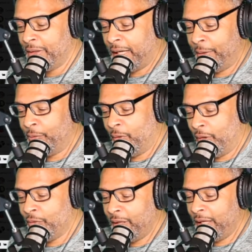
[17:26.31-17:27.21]
I
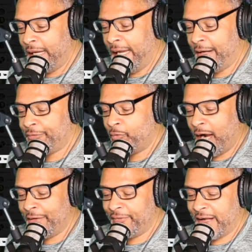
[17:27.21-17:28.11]
won't have
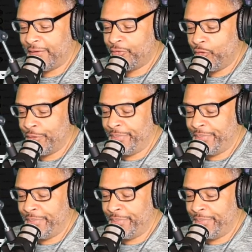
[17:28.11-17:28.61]
Wi-Fi for